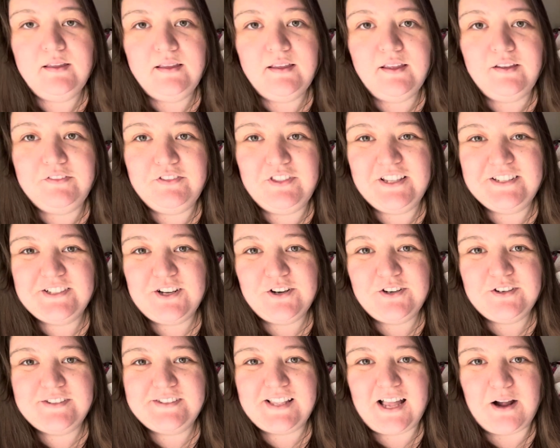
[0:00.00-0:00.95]
If these
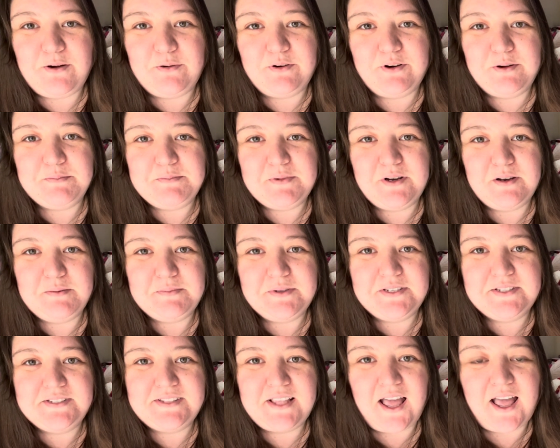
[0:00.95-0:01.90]
aren't sour, I'm gonna
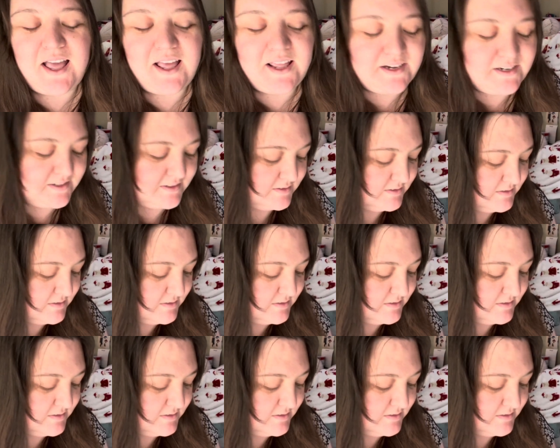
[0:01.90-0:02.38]
be sad.